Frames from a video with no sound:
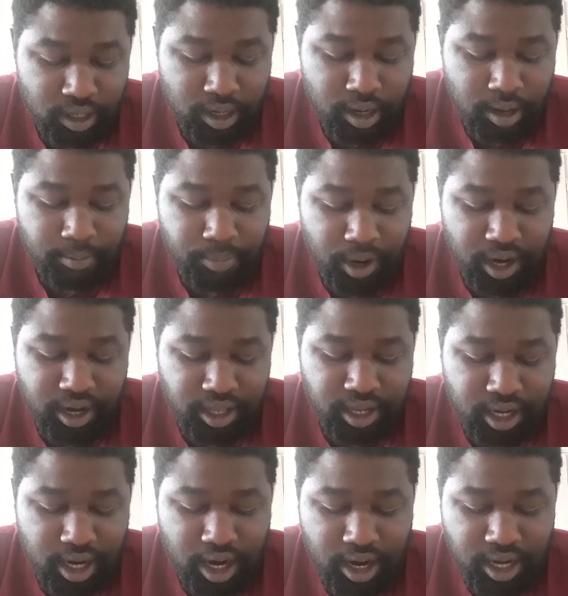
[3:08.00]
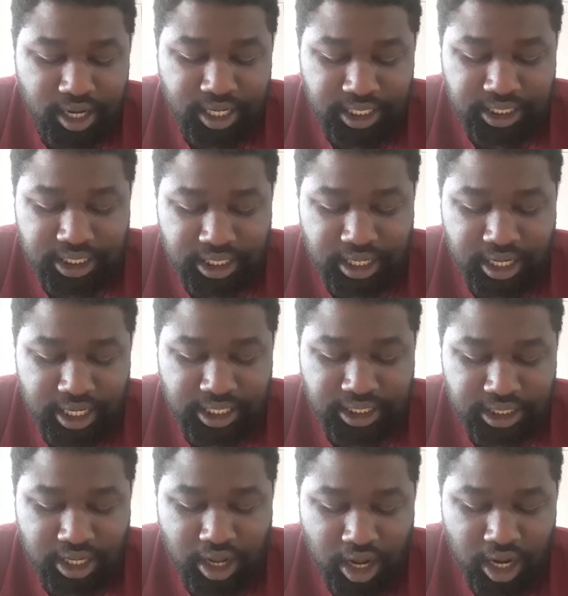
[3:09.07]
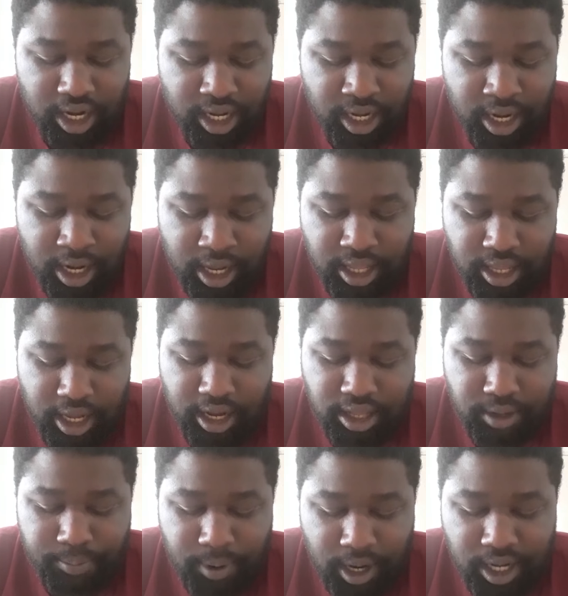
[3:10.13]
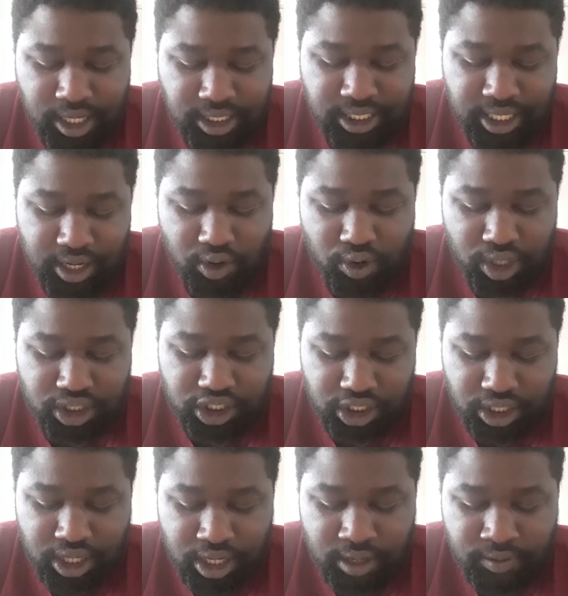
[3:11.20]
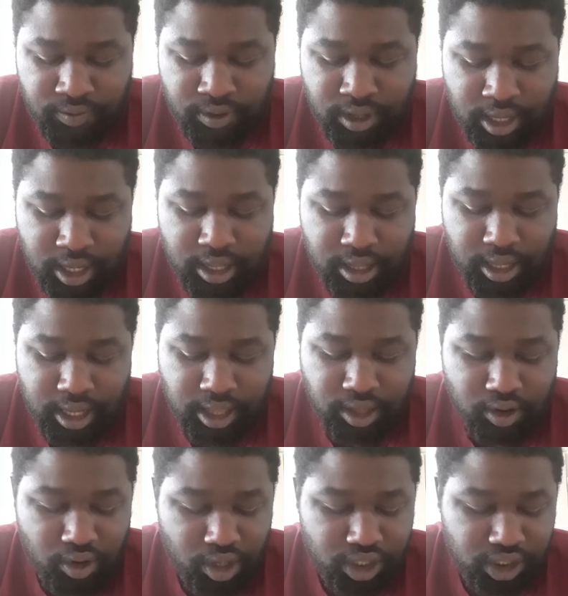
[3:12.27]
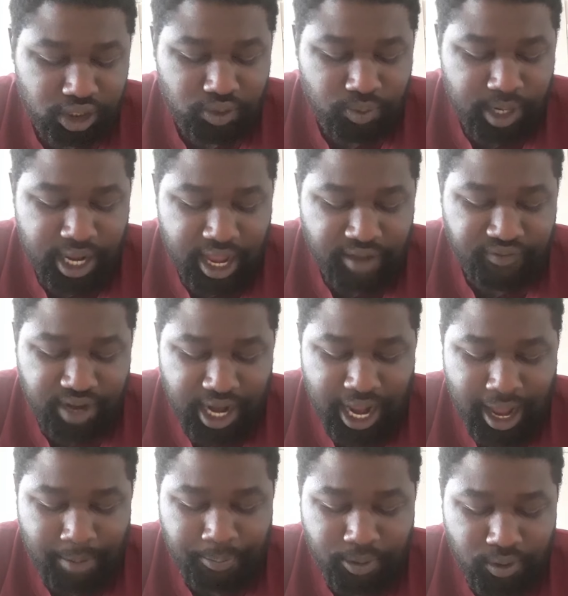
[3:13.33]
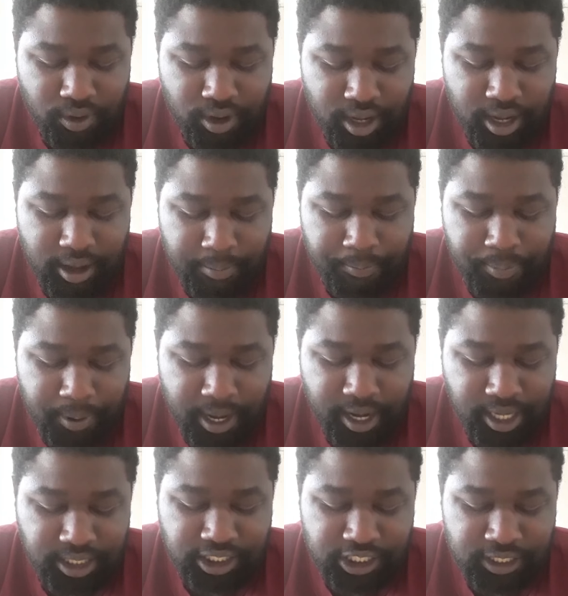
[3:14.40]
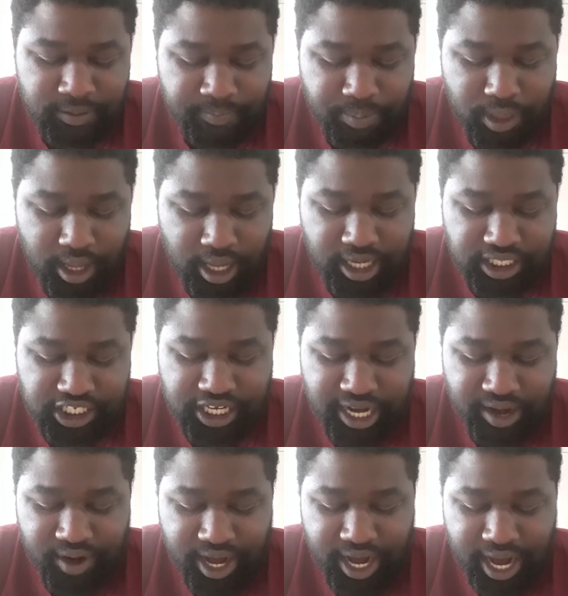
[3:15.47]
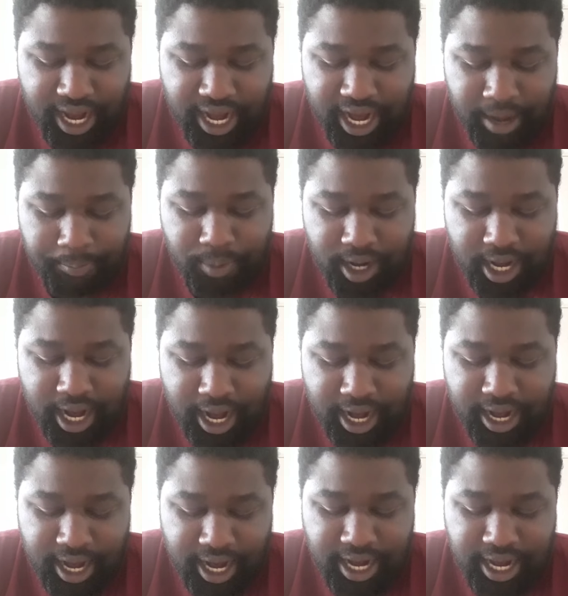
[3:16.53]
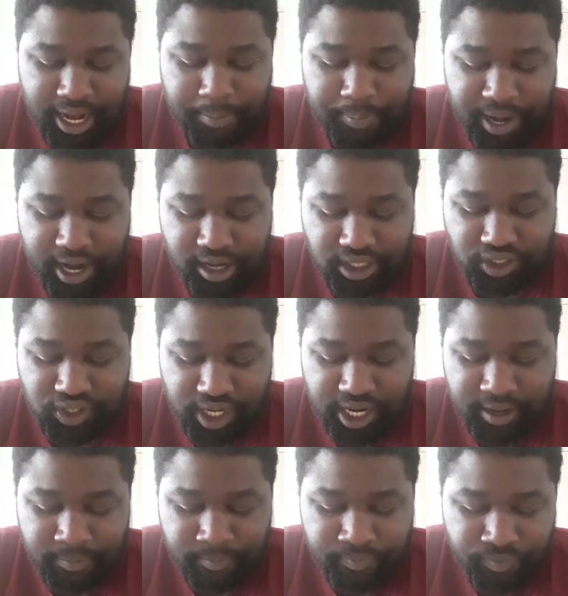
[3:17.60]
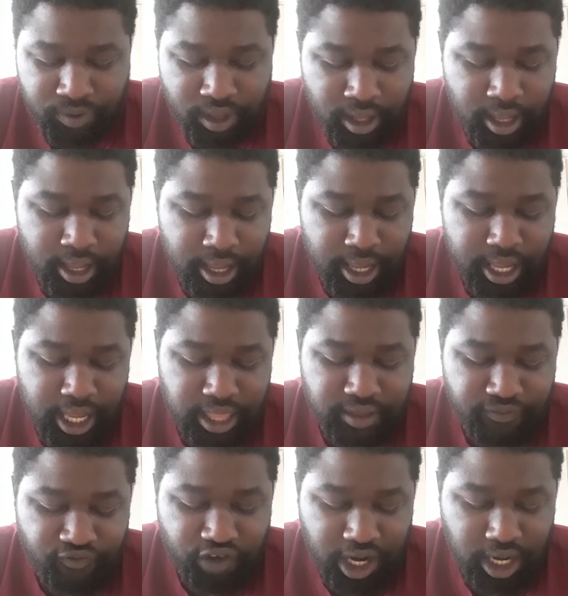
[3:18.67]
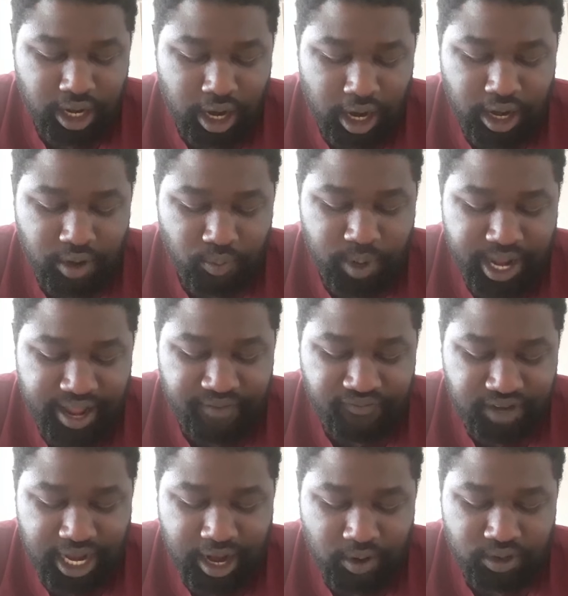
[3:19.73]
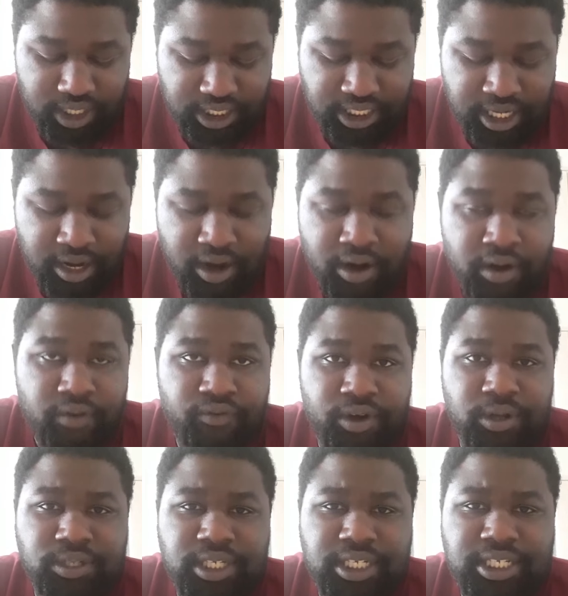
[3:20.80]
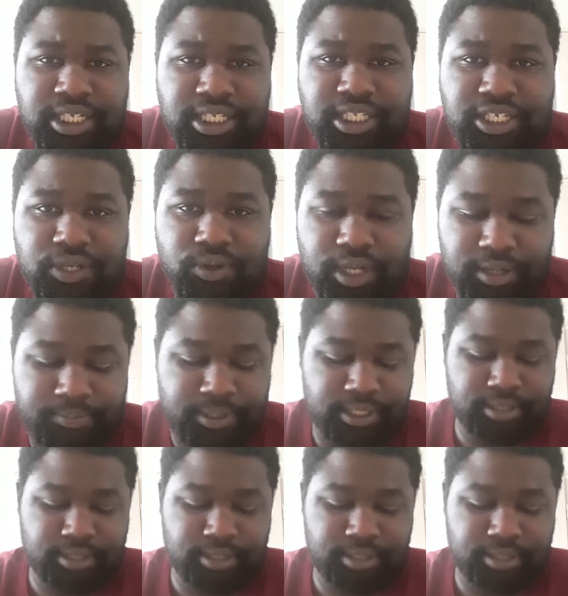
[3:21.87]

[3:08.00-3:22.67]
Part of the garden is, is lawn, the other part is an orchard. In the orchard, we have an apple, a peach, a cherry, an apricot, and a pear tree. In the front garden, we have flowers, roses, and tulips.